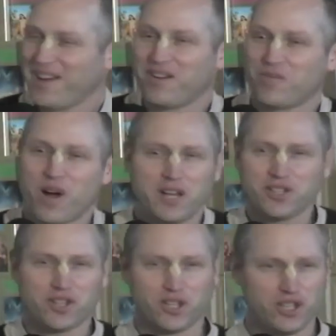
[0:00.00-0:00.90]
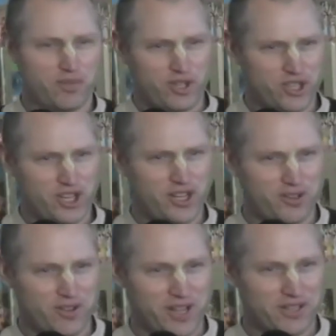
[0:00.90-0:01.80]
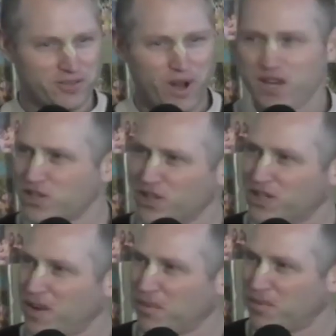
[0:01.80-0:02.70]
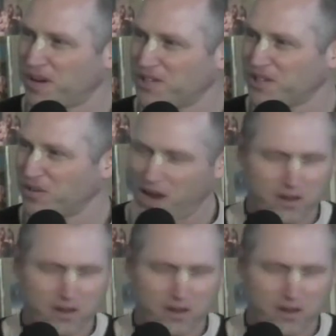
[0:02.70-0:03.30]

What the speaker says: Why doesn't the GBC do this? Why doesn't the temple president?